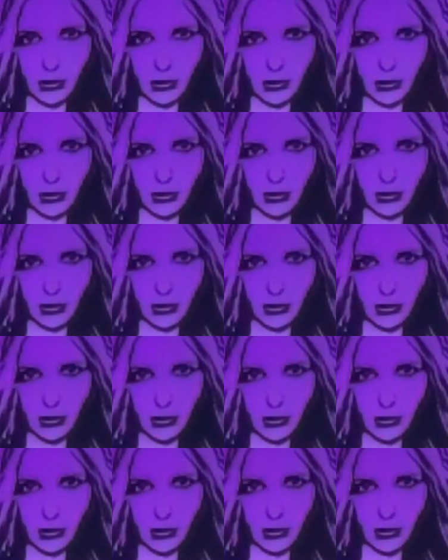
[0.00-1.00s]

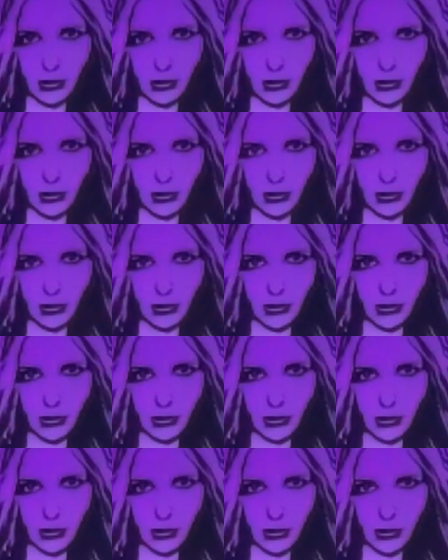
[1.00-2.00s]

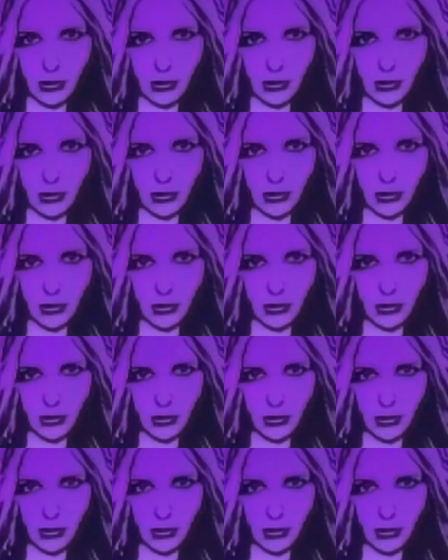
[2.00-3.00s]

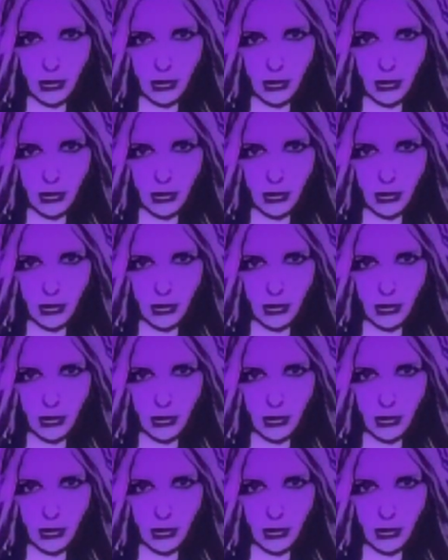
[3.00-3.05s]
[no speech]